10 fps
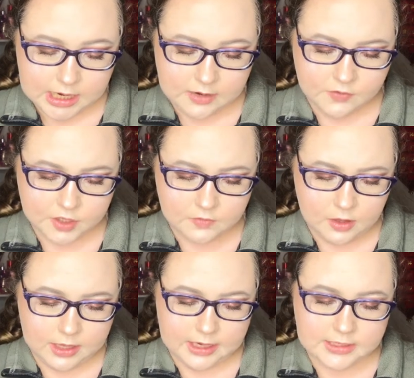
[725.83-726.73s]
And first of
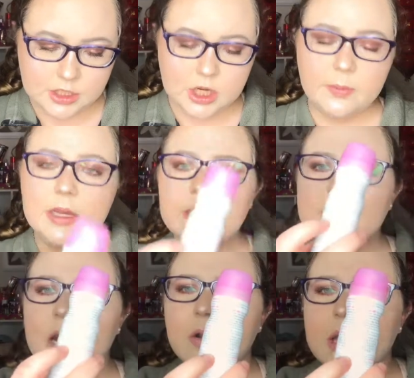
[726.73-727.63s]
all, it is in Japanese.
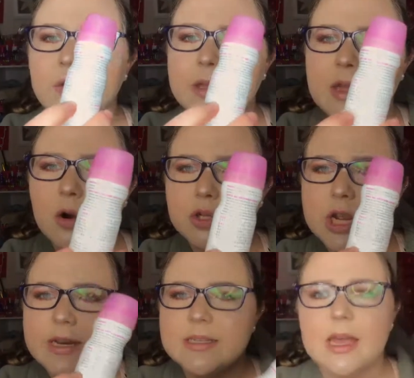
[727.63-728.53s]
I don't know how to read that, or
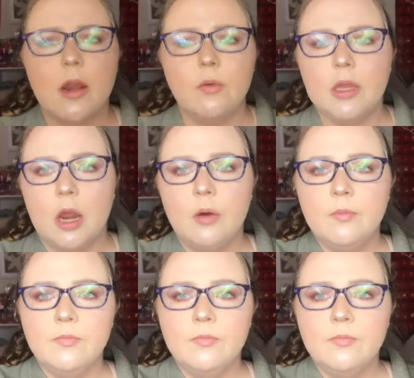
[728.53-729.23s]
Chinese. I don't really know.